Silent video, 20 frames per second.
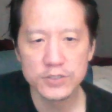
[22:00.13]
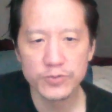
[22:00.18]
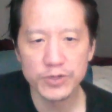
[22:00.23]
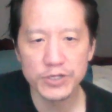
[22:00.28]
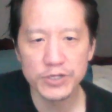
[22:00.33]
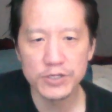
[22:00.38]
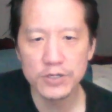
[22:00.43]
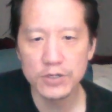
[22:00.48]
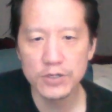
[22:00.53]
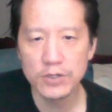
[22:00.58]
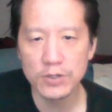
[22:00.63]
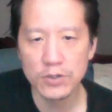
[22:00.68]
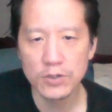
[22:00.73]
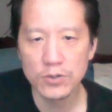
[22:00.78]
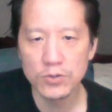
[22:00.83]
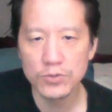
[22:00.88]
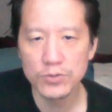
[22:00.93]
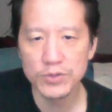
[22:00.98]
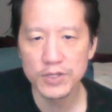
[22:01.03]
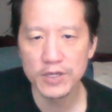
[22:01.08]

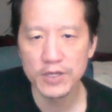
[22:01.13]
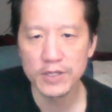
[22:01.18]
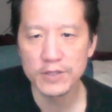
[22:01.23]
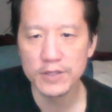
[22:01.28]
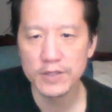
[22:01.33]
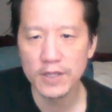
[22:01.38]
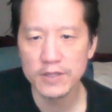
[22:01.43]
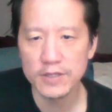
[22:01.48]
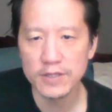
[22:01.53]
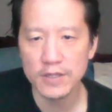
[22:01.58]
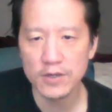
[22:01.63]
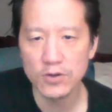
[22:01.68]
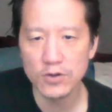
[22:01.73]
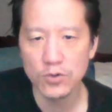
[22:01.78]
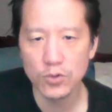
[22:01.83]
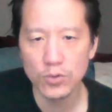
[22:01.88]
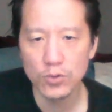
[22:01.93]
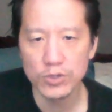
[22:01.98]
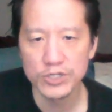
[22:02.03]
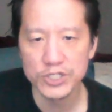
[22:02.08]
know then that the
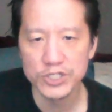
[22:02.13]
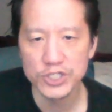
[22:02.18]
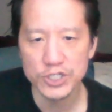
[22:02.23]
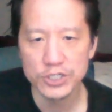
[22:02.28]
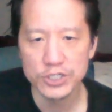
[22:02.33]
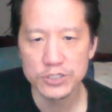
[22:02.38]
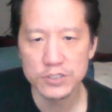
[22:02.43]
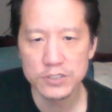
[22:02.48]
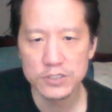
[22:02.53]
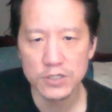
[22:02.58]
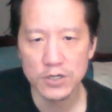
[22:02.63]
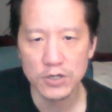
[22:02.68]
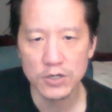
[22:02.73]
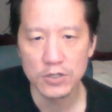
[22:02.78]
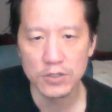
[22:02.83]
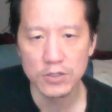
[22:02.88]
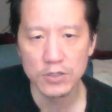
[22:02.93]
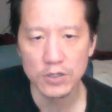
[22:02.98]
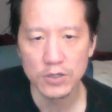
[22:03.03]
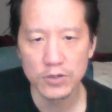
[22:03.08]
oranges are
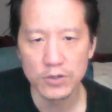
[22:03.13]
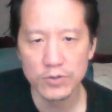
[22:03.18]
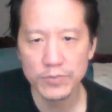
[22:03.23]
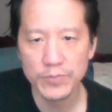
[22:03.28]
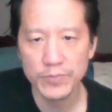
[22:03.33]
low,